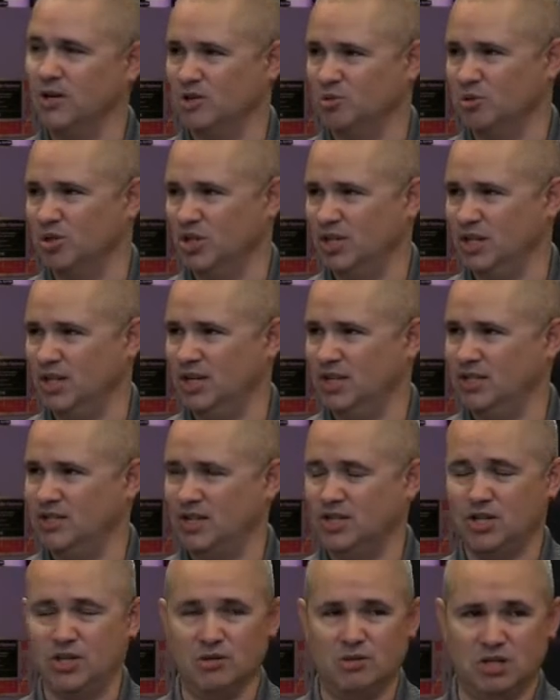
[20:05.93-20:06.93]
machines
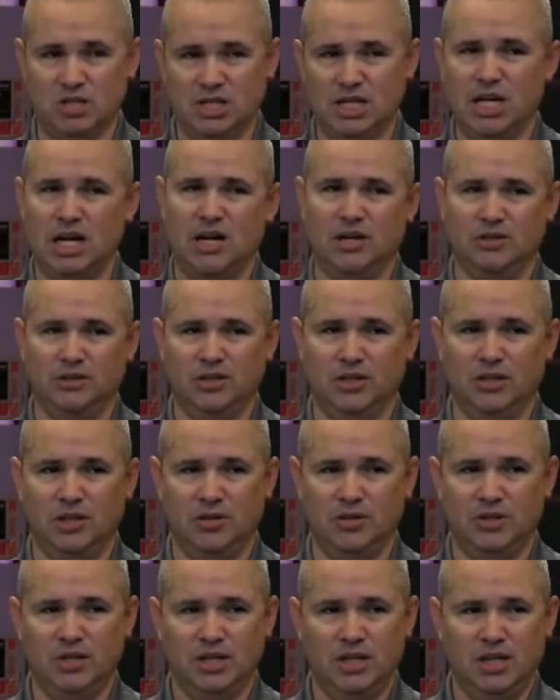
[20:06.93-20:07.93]
that you can
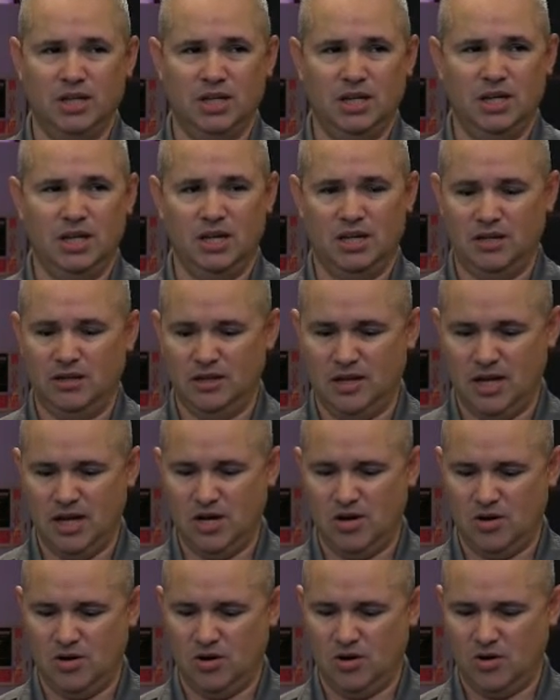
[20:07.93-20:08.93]
download, and they
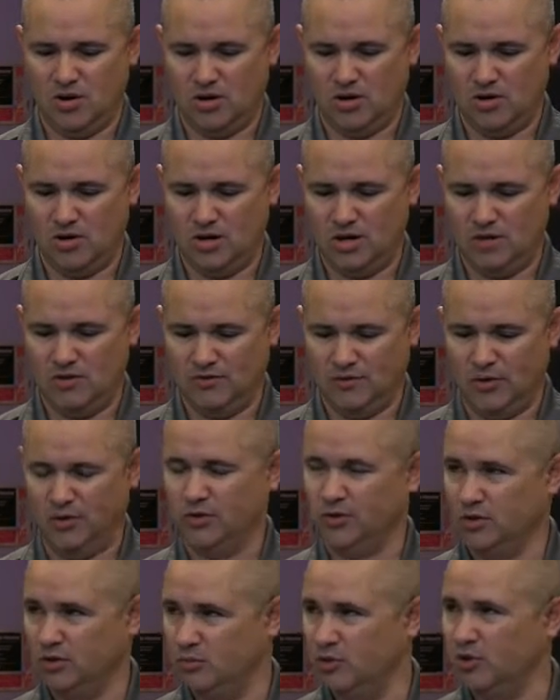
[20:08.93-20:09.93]
are
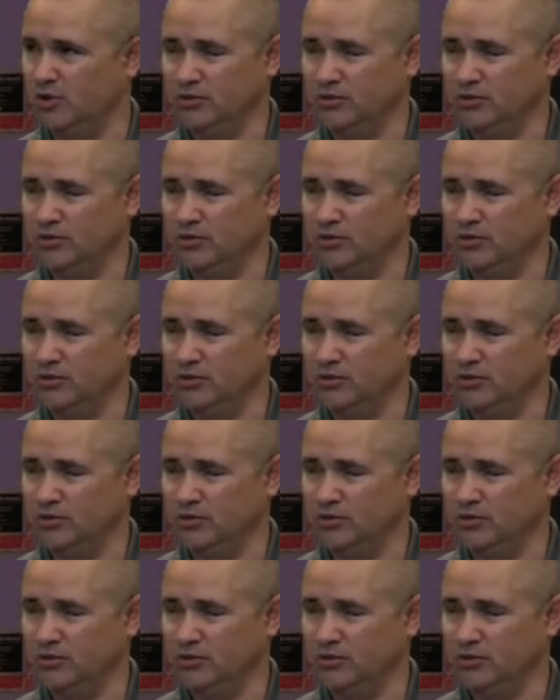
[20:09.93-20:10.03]
vulnerable.